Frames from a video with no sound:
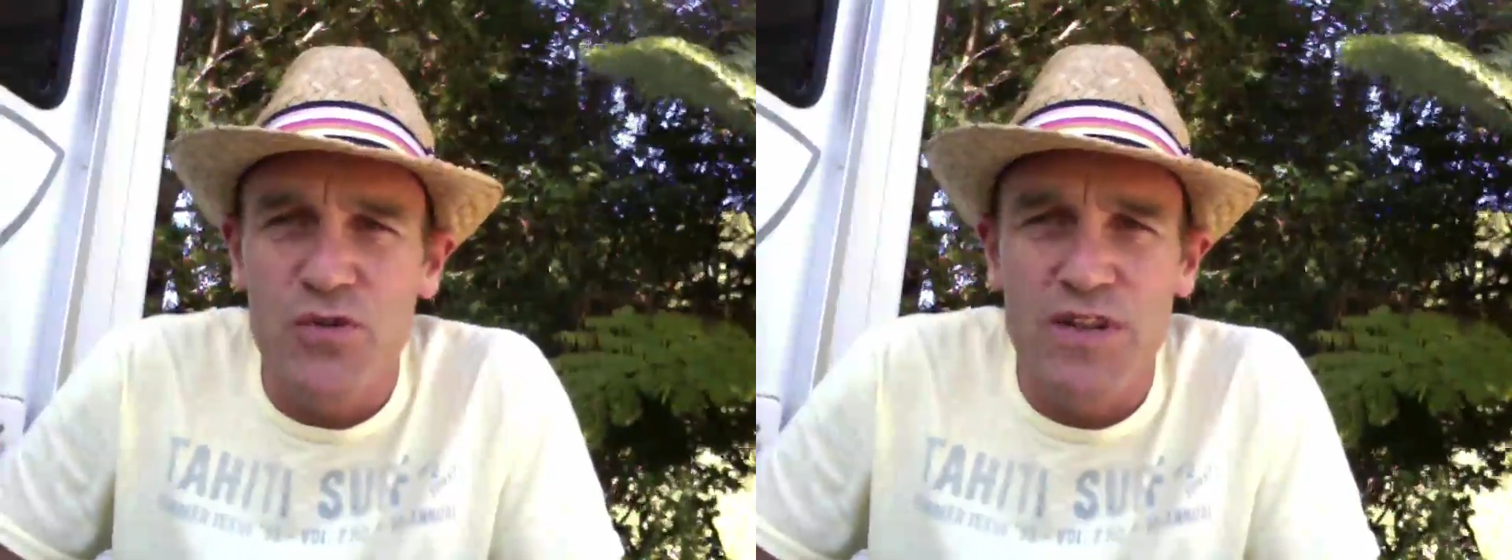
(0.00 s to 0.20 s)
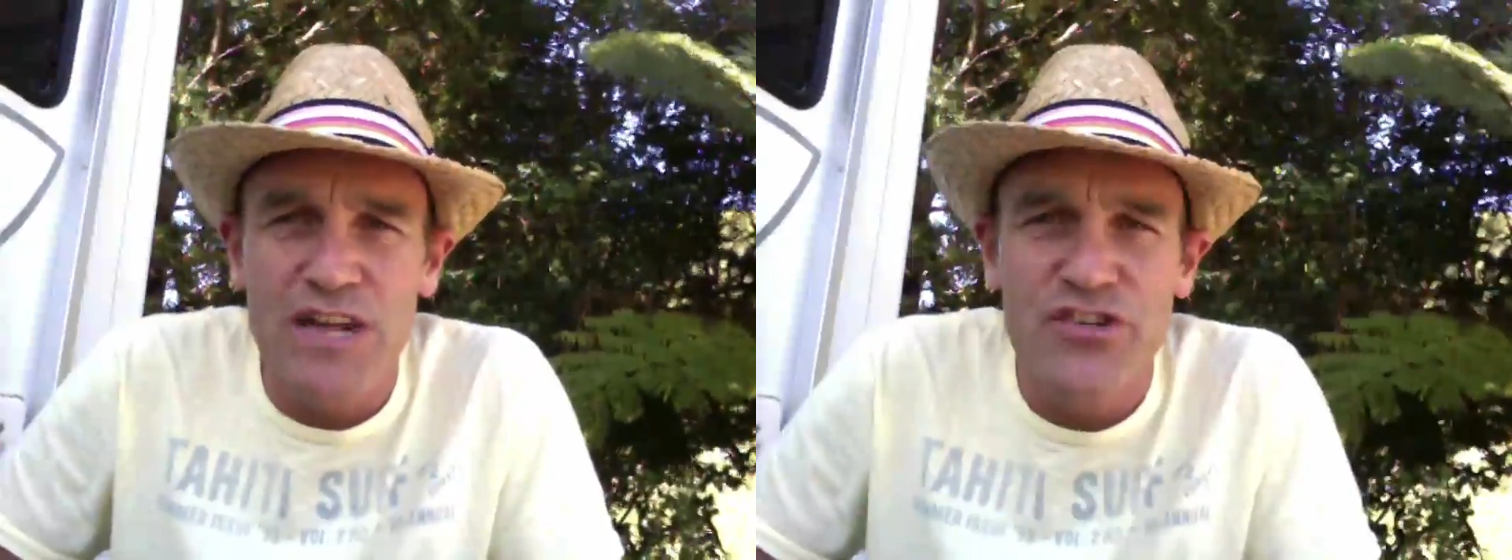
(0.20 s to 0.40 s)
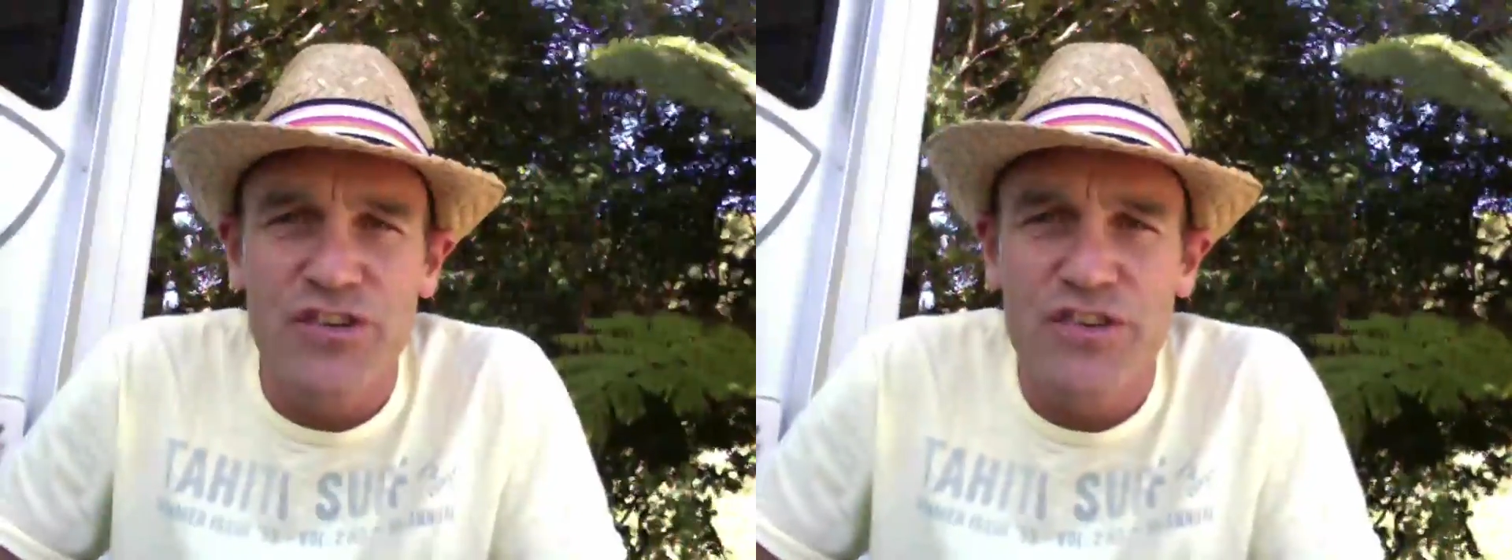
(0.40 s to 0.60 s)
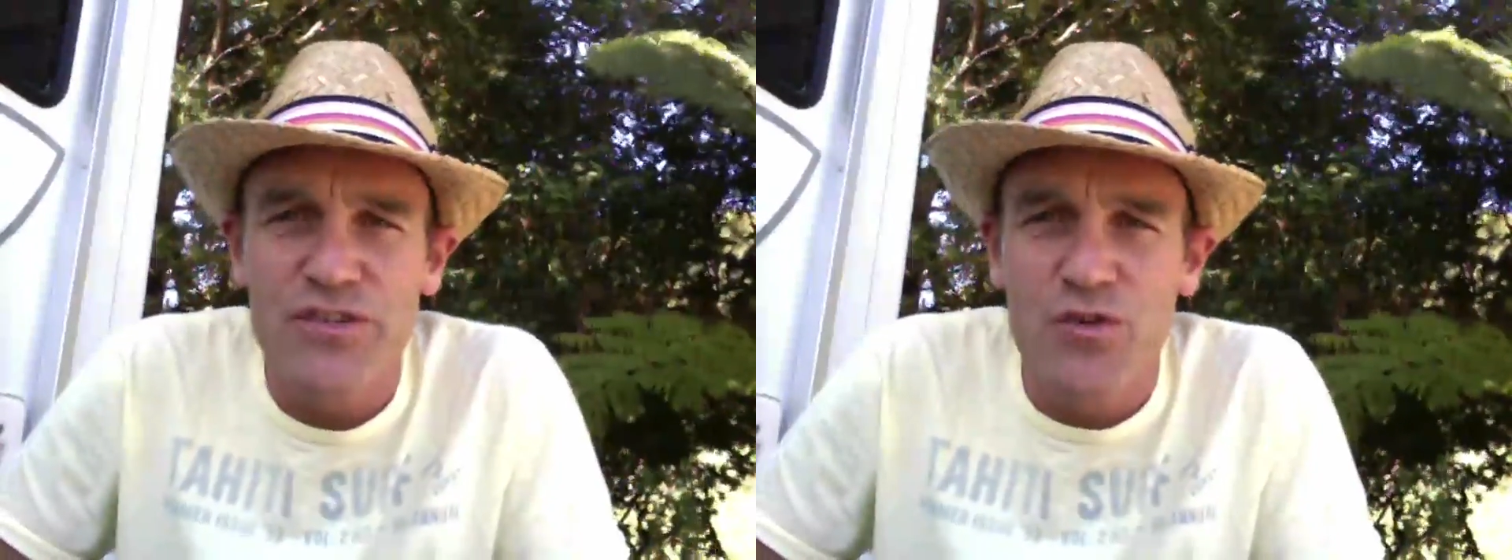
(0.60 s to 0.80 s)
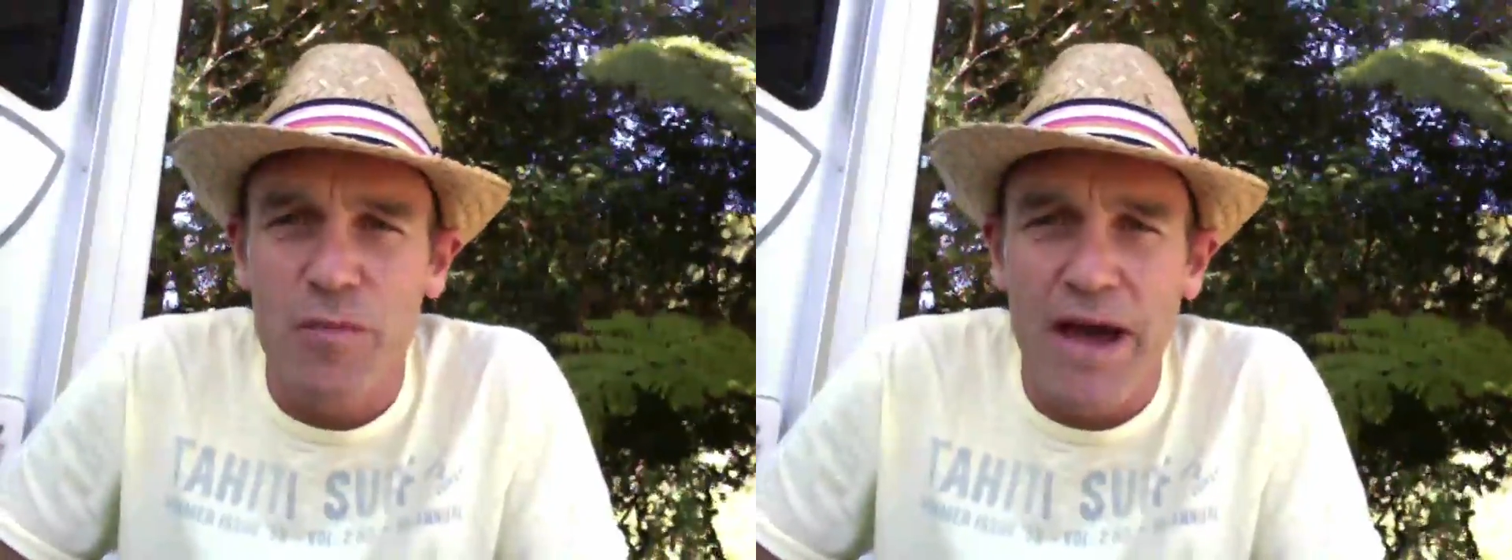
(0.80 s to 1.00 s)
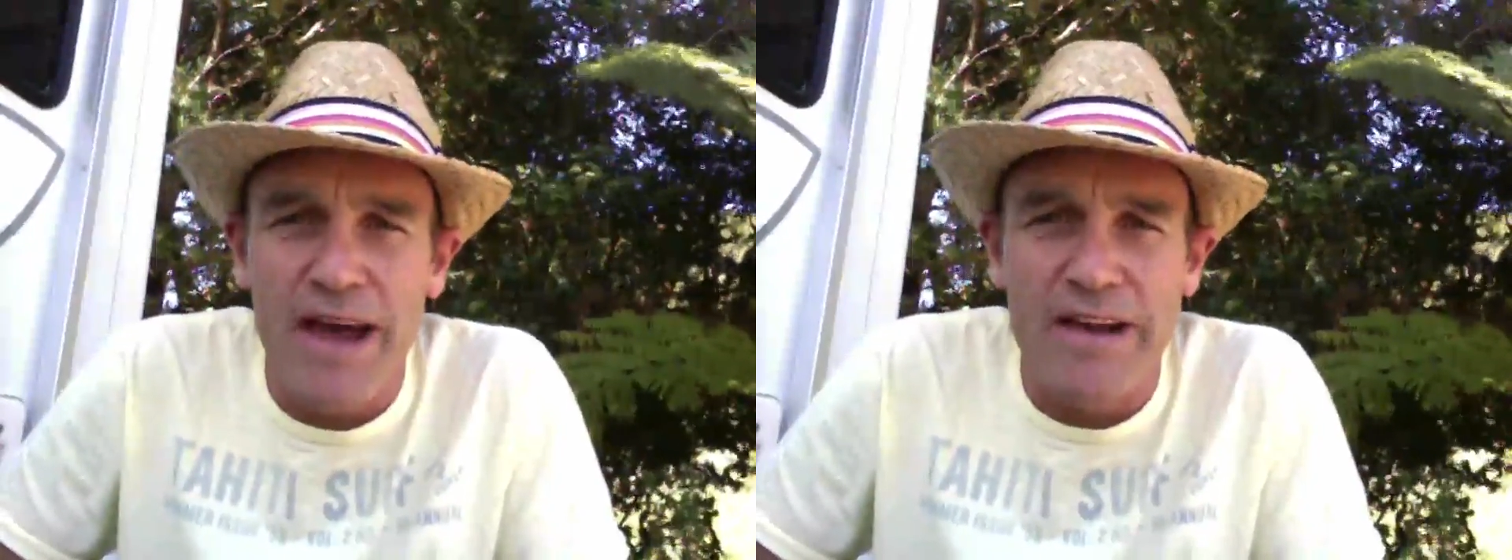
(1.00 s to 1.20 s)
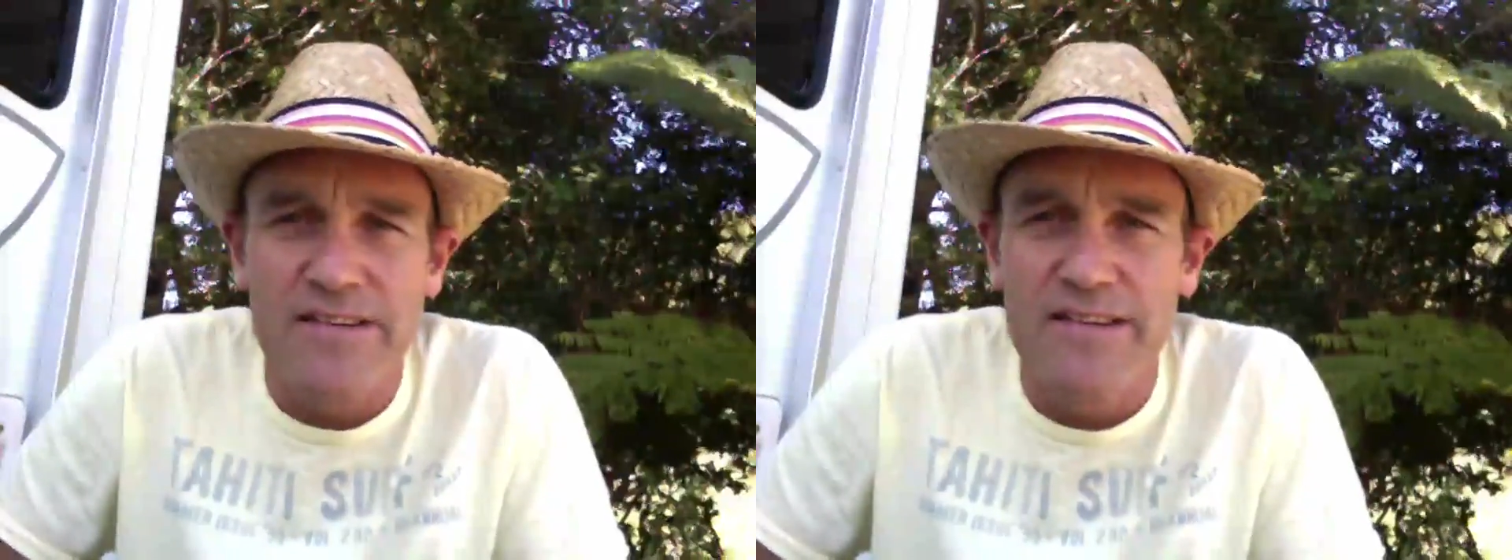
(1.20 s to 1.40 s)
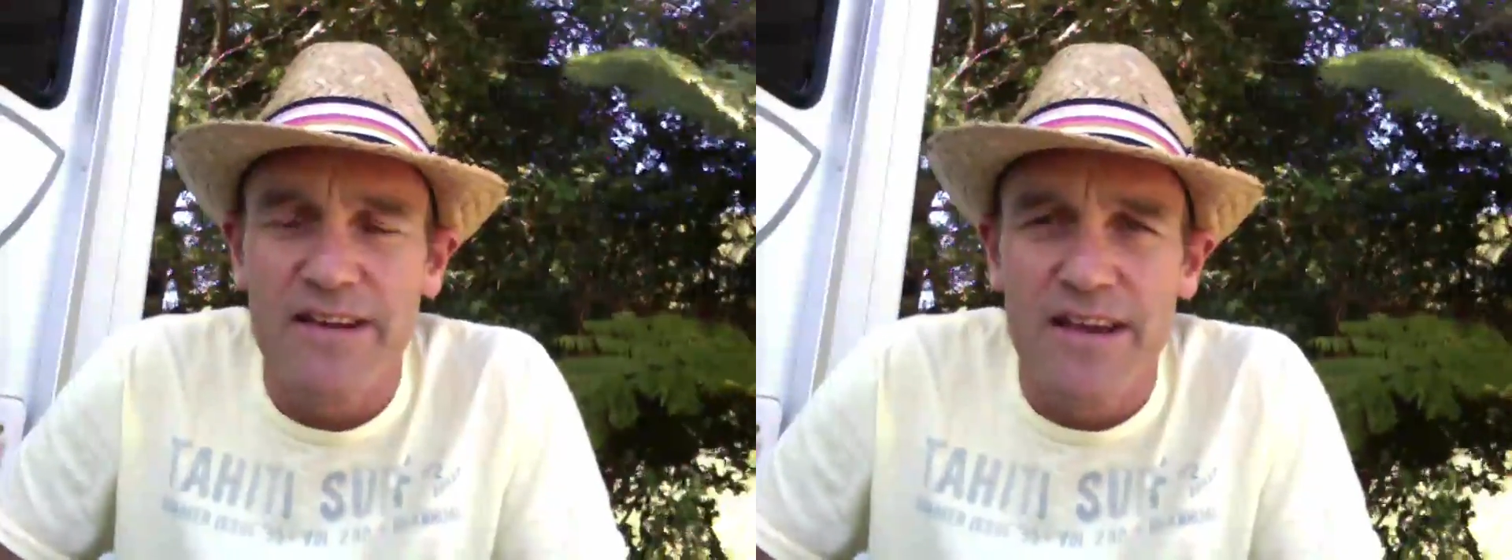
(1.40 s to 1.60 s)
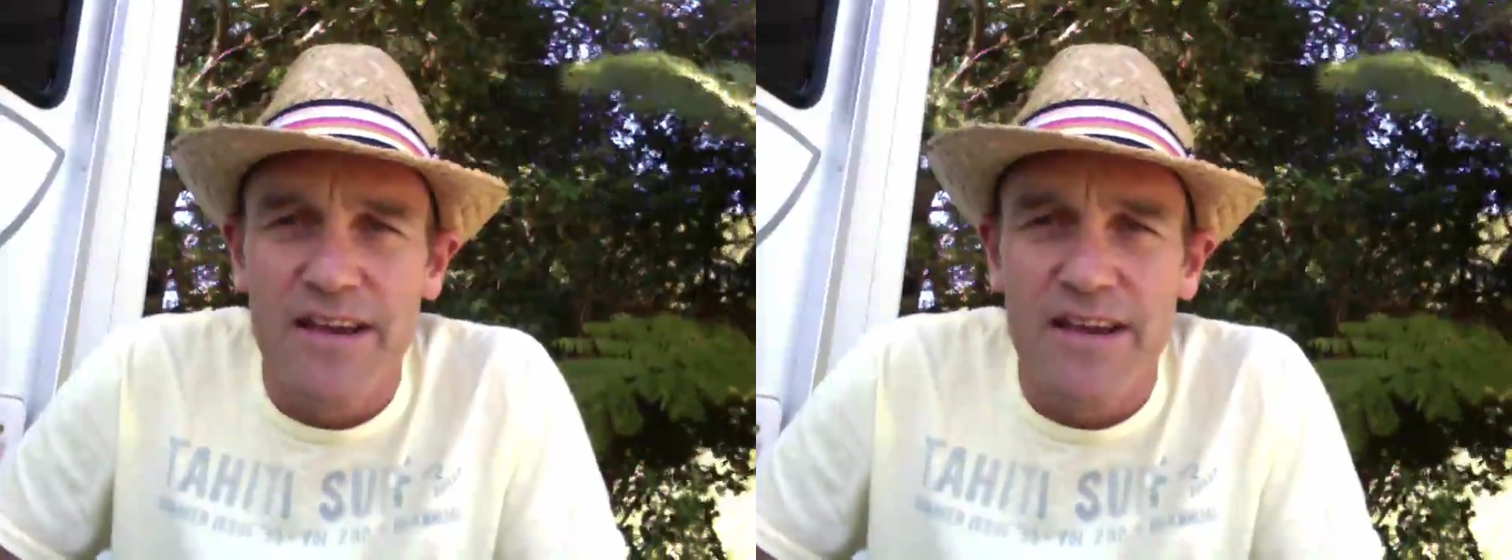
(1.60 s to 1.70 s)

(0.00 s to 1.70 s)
lunches, school bags,